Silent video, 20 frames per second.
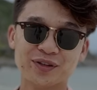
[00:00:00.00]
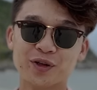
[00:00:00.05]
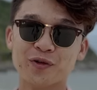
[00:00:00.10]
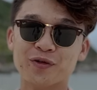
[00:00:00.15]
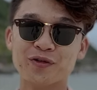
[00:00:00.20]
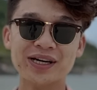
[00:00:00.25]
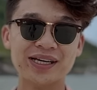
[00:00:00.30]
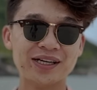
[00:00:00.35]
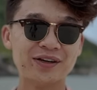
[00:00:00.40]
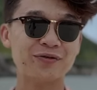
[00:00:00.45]
the
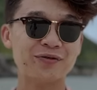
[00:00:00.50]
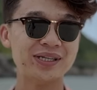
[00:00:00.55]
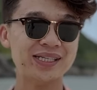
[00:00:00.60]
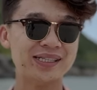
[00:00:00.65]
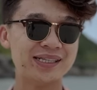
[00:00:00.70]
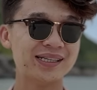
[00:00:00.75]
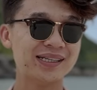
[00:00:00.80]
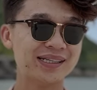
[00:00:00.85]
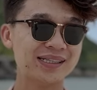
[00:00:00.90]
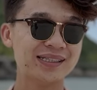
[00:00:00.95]
way that we
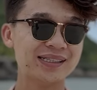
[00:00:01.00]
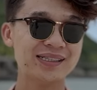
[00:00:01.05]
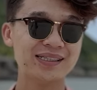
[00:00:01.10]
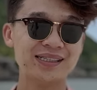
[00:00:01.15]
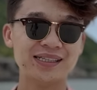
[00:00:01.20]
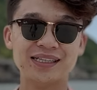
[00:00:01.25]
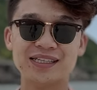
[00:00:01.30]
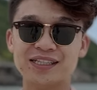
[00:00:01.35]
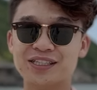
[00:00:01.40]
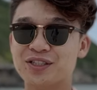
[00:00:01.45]
did it
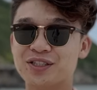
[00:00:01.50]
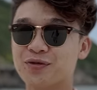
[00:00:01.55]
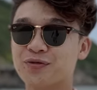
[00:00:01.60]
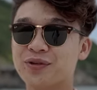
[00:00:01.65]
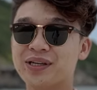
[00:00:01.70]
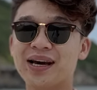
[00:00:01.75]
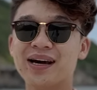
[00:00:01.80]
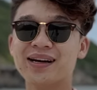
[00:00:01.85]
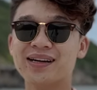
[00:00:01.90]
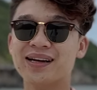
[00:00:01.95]
is we
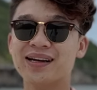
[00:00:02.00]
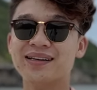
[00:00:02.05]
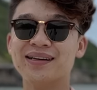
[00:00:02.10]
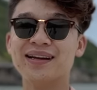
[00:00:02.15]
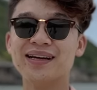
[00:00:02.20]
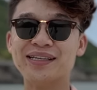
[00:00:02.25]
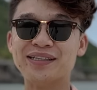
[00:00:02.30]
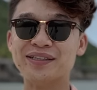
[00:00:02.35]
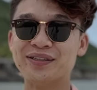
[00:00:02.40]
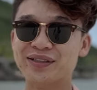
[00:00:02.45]
got it at
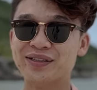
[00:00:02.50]
night.